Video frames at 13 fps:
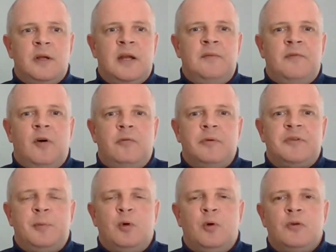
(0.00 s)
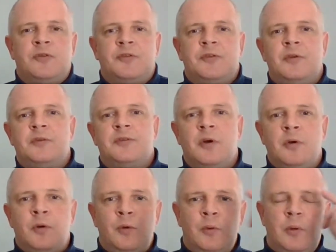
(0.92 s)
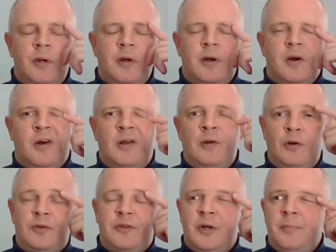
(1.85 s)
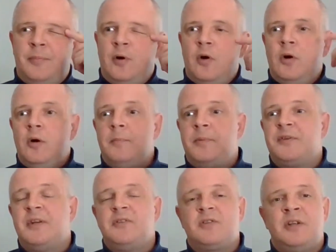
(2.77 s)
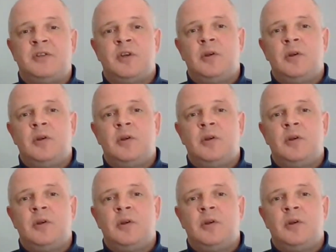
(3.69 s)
get involved with sports? So I looked at potentially